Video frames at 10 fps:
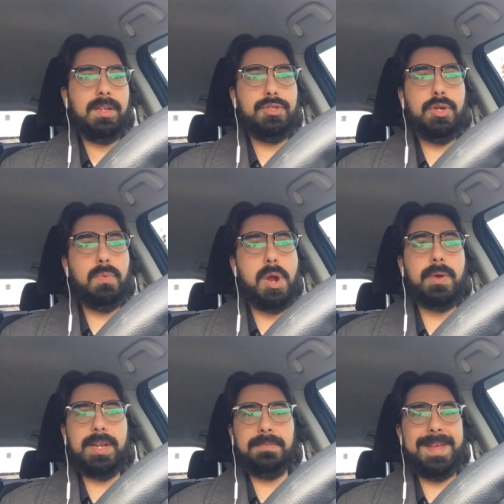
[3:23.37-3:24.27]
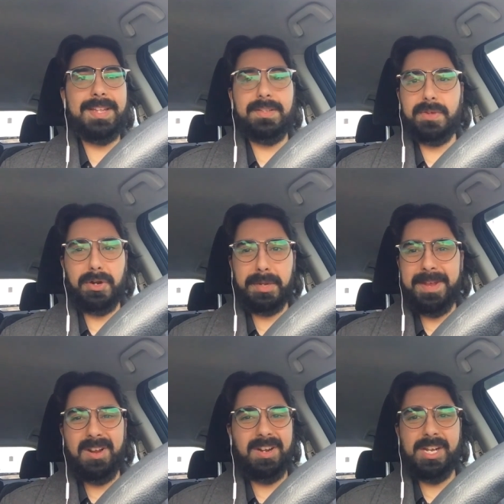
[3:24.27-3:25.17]
Joe Rogan has made this
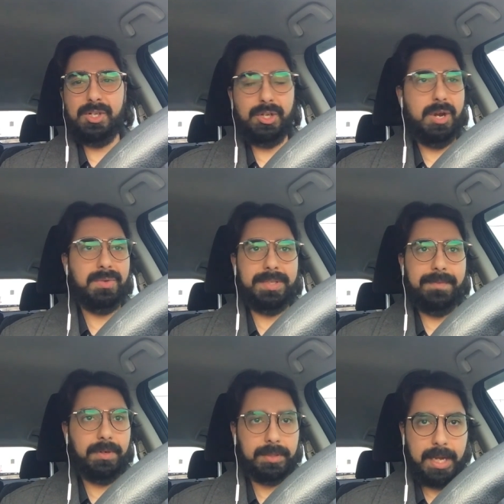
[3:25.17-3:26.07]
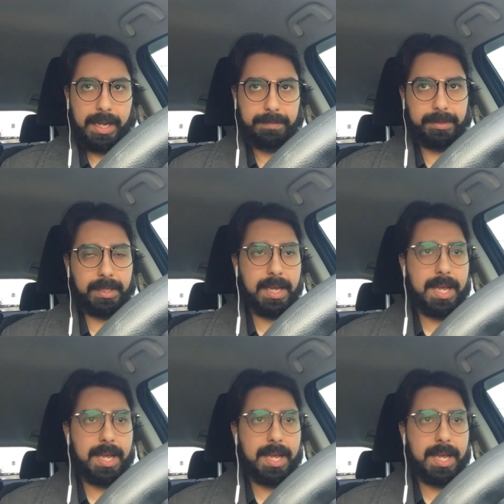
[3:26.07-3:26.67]
argument on his show several times.